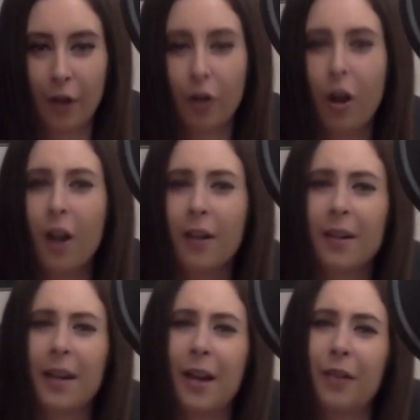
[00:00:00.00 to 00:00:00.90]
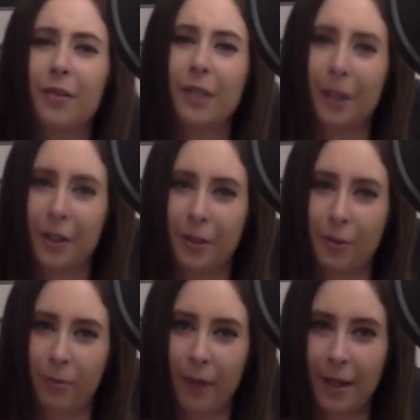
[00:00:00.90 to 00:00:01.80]
Crocodile tears
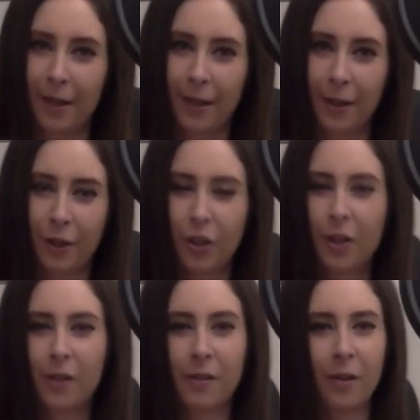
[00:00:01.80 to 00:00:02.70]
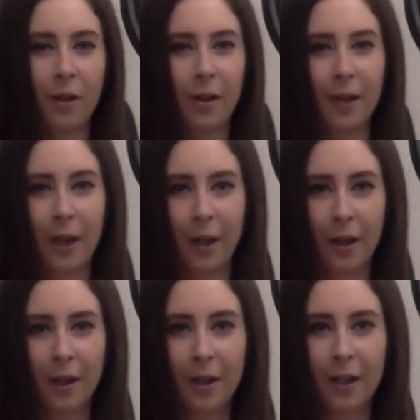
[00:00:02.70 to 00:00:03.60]
right there. She does not care.